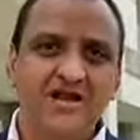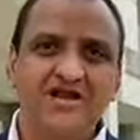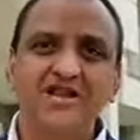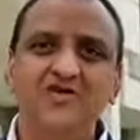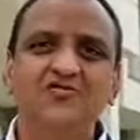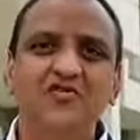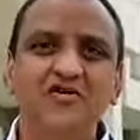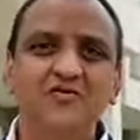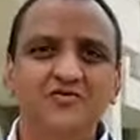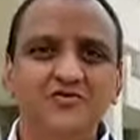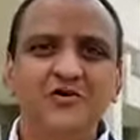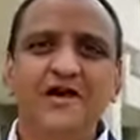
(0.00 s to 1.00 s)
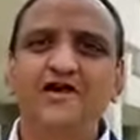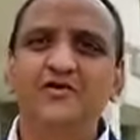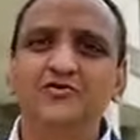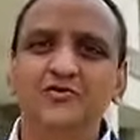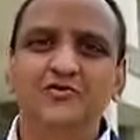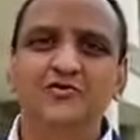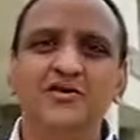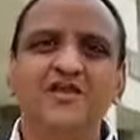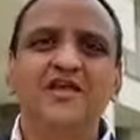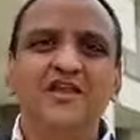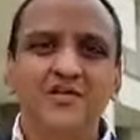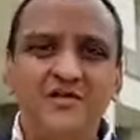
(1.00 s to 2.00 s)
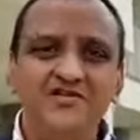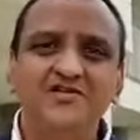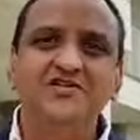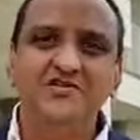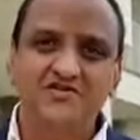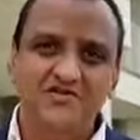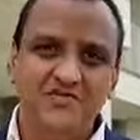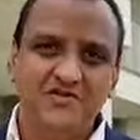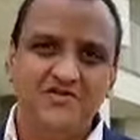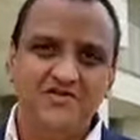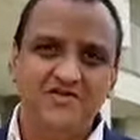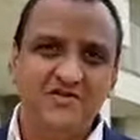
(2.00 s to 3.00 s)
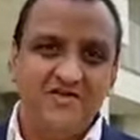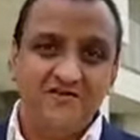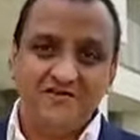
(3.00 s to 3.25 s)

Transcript: and I look forward to guide you through an amazing transformation